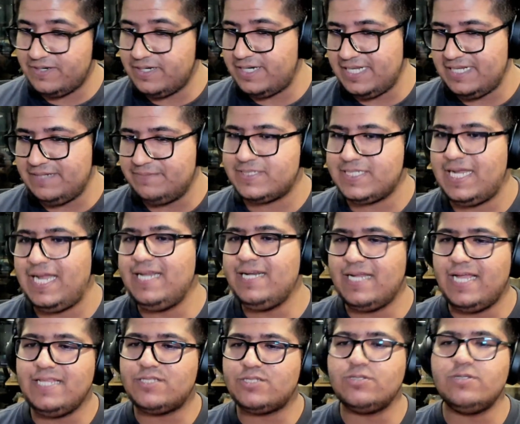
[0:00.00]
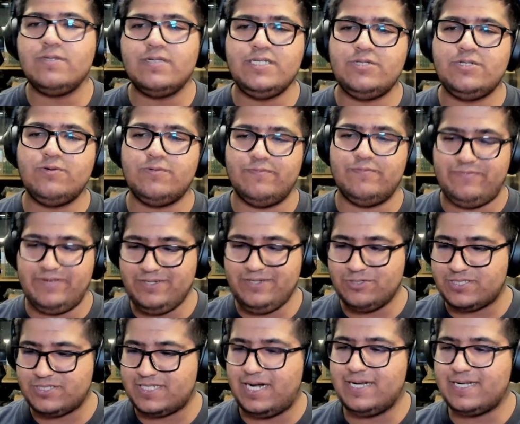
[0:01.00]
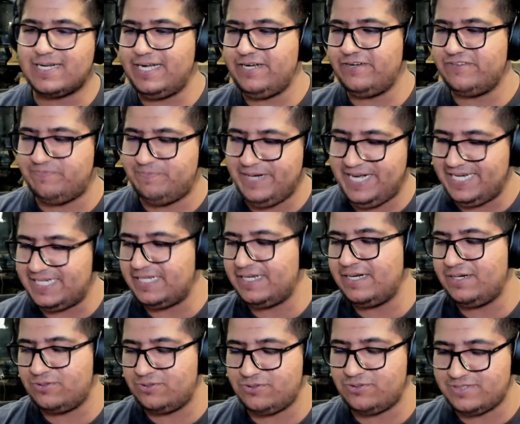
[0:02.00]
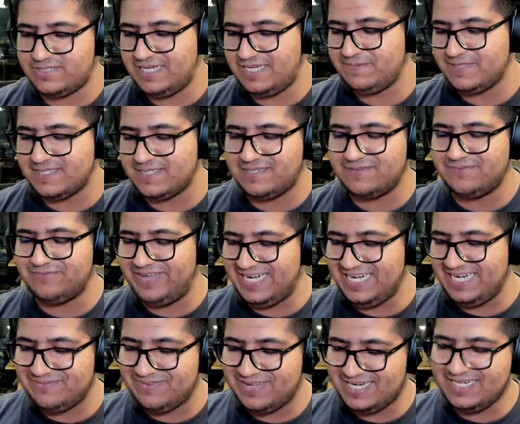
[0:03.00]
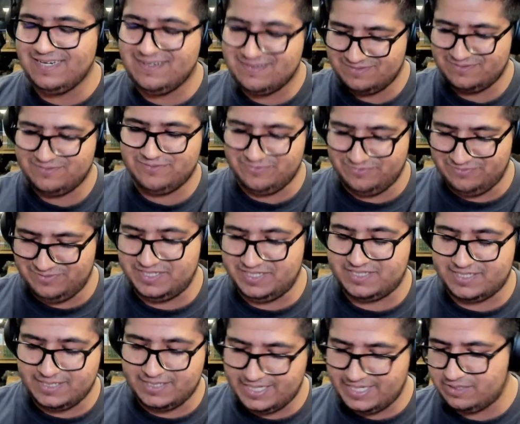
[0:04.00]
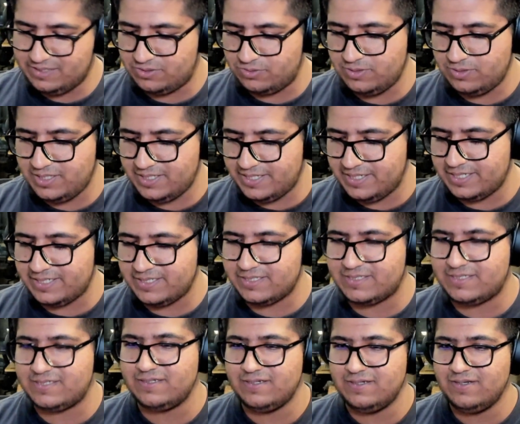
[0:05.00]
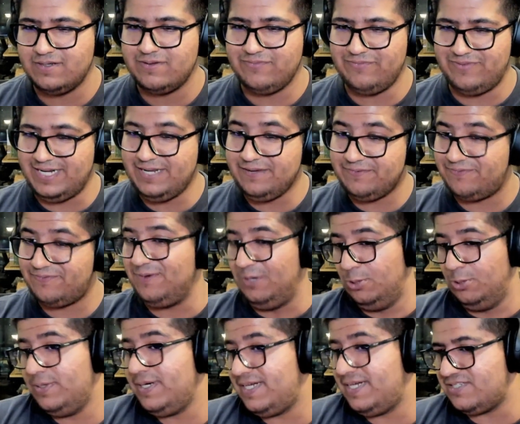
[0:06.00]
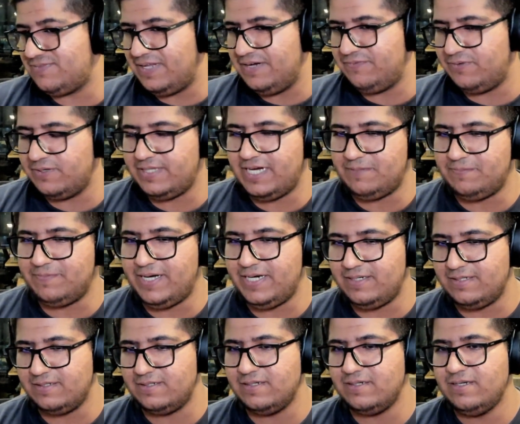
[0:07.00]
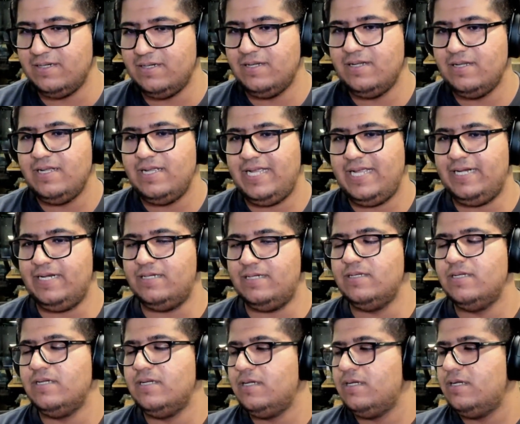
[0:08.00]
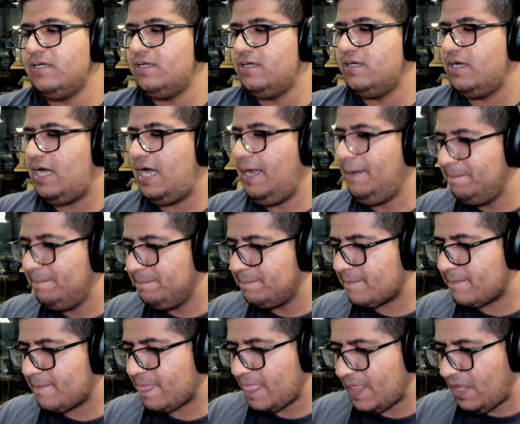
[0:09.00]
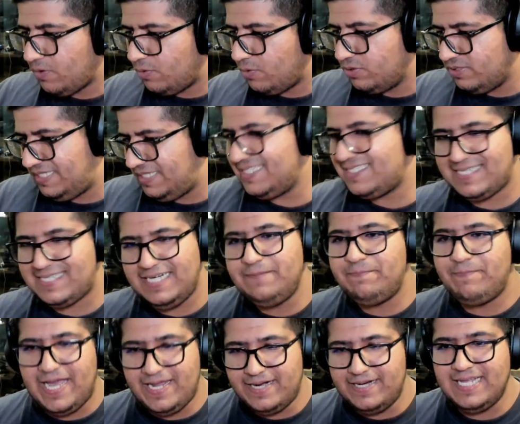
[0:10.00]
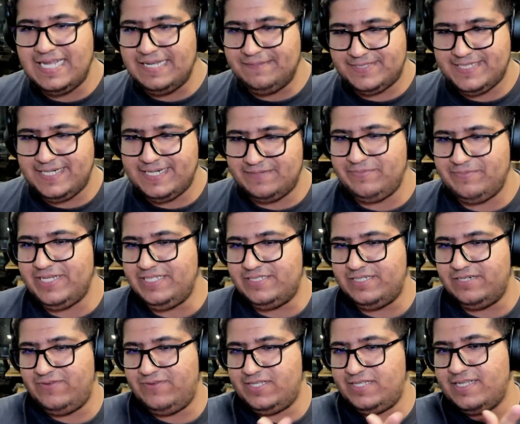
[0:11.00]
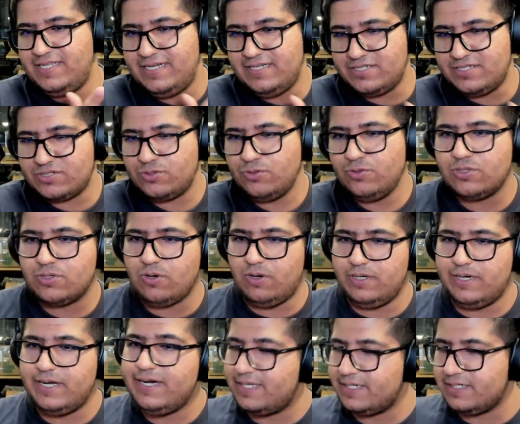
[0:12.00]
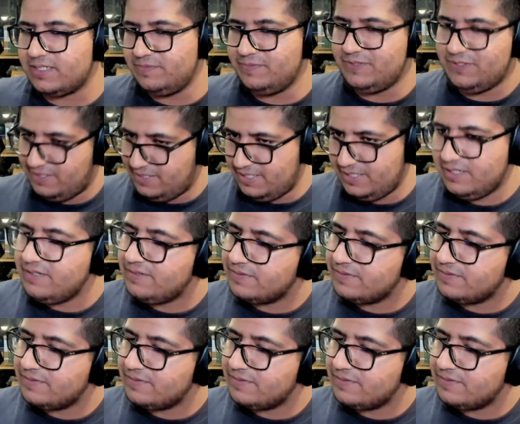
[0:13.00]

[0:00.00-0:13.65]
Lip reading: teams. And so, when you start kind of breaking into those depths, it's a very, very versatile role, and it is very fluid as well for that matter. And uh, these three paradigms that I mentioned, whether that is code, content, and community,